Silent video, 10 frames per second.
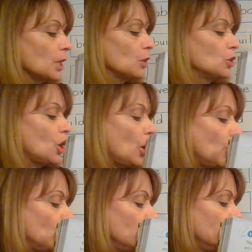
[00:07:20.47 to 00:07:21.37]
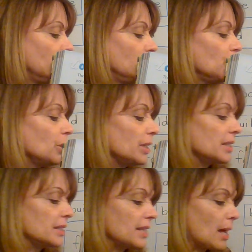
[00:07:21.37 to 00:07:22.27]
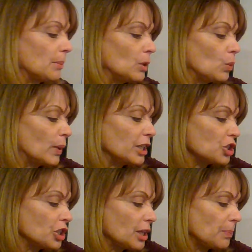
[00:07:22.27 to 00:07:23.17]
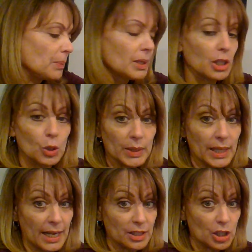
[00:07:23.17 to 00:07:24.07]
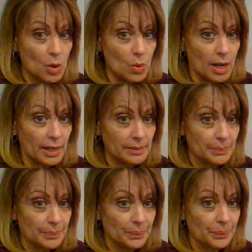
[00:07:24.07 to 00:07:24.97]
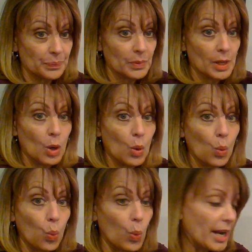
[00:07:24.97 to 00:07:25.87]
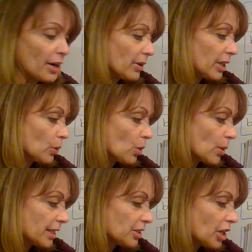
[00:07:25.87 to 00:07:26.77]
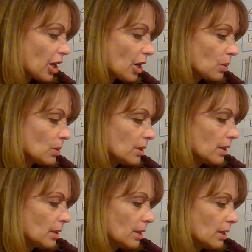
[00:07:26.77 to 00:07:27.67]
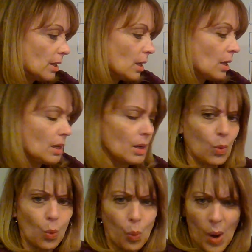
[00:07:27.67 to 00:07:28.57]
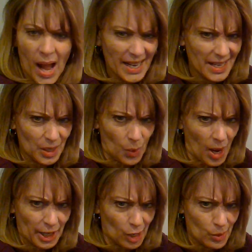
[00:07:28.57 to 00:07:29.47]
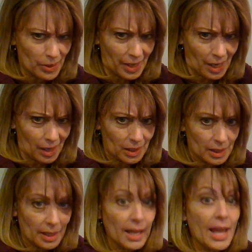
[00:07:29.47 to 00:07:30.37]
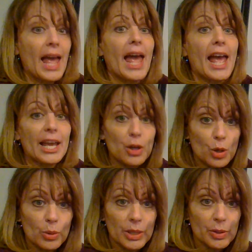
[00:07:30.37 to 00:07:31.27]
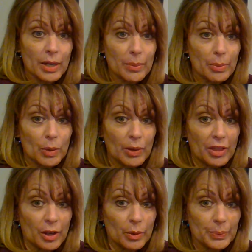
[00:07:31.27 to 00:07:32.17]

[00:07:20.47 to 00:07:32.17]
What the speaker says: So you need to tell me which ship you would like to go on. Where are you going to go? Why do you want to go there? And who are you going to bring with you?